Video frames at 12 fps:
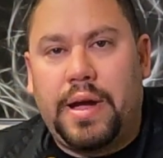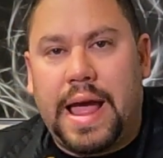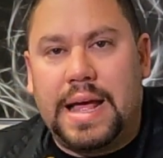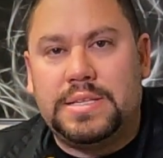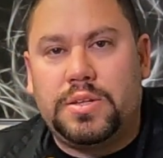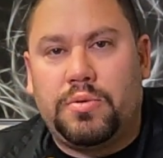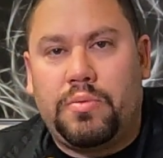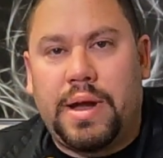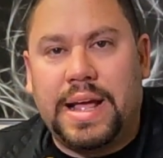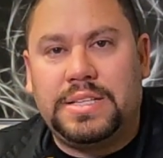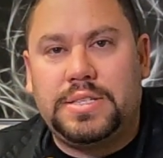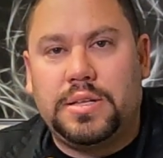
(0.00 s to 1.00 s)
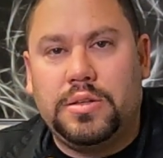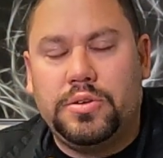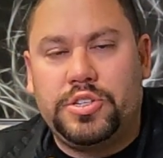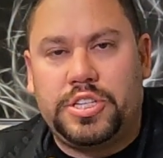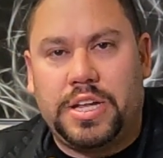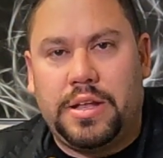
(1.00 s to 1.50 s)
has the right
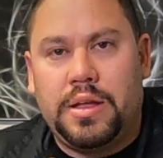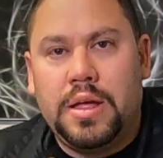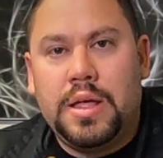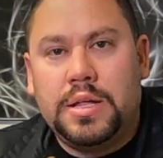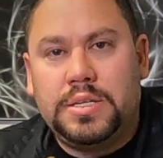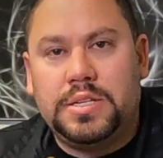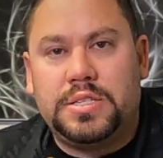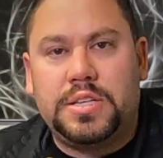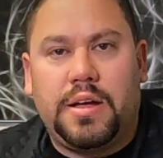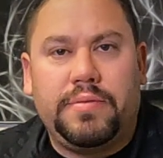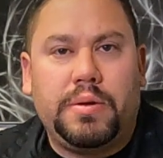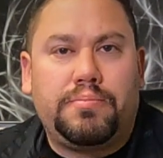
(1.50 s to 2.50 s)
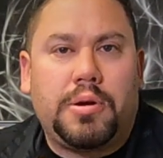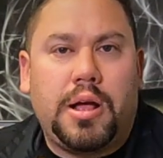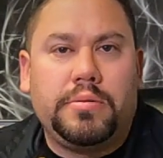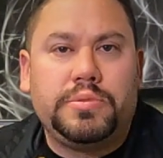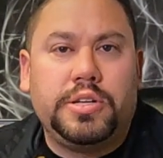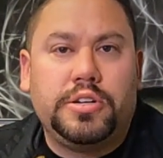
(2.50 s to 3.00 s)
solution to solve the
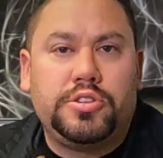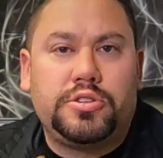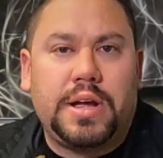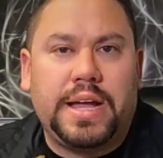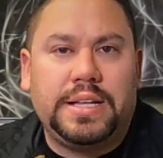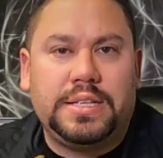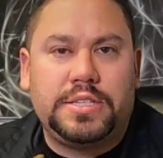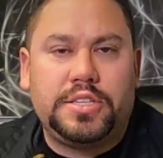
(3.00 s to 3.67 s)
problems you're trying to